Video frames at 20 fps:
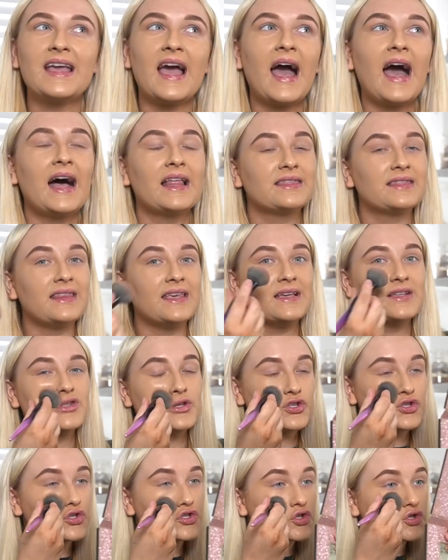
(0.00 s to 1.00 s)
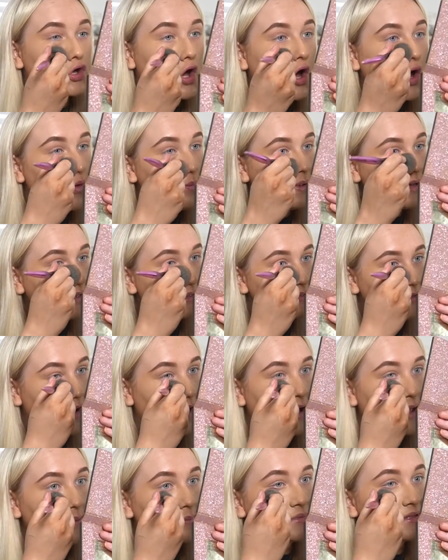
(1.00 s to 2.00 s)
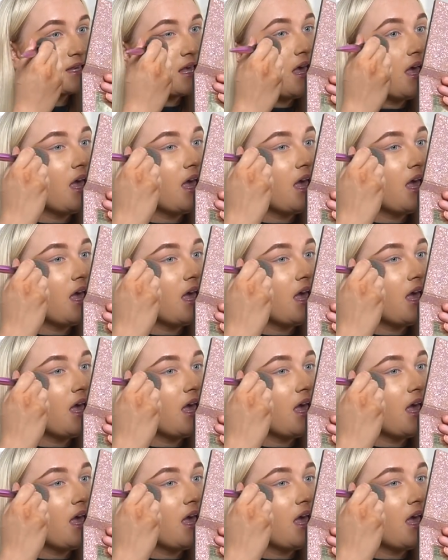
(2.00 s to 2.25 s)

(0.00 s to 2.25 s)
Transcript: had this so many times,